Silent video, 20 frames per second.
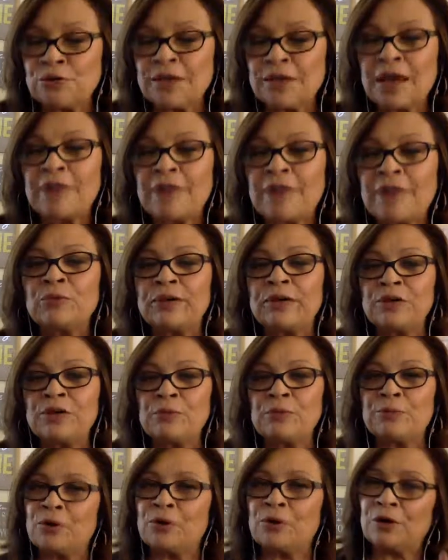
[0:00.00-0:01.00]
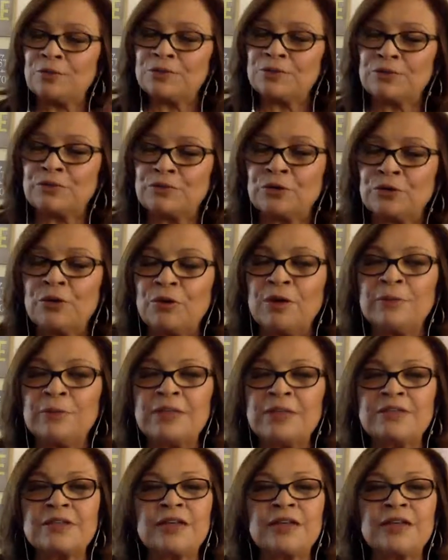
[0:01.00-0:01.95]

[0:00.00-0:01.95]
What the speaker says: I have a radio program, so if you go on my site,